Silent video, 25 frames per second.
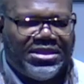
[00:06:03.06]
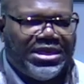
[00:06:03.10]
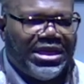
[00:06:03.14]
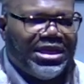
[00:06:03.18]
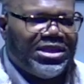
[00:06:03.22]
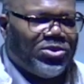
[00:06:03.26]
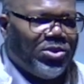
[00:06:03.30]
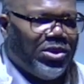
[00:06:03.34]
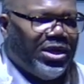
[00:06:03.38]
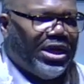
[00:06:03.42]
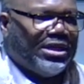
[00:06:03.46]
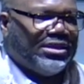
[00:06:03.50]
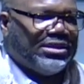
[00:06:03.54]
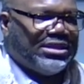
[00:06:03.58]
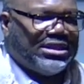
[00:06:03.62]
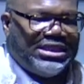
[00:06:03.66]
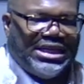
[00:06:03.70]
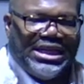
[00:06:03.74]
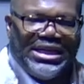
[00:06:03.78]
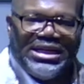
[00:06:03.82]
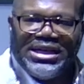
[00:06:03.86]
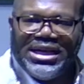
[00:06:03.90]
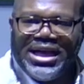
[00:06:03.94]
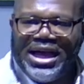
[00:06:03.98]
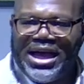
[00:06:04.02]
what? Sit
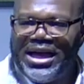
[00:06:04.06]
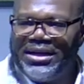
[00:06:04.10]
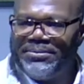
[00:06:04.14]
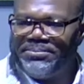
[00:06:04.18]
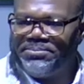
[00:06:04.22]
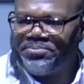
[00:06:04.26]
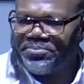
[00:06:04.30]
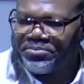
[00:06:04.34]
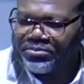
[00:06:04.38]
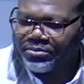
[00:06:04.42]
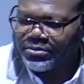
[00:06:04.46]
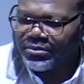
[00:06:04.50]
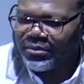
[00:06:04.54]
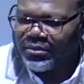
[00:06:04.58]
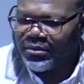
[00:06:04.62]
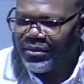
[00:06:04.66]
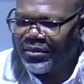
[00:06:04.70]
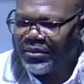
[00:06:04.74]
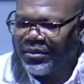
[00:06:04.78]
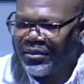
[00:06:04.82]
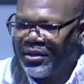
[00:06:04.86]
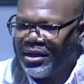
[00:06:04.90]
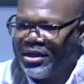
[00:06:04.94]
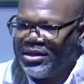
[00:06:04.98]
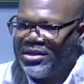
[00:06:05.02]
not,
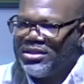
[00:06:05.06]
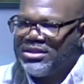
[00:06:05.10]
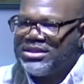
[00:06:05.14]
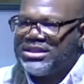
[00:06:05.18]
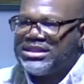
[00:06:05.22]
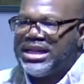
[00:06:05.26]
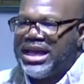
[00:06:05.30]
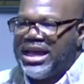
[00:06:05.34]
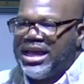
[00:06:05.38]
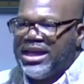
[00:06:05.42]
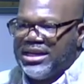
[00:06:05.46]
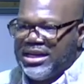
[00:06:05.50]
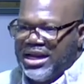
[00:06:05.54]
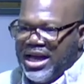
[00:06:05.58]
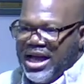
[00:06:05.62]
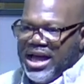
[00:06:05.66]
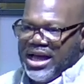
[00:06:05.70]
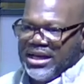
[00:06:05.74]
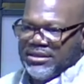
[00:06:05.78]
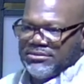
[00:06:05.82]
stand not,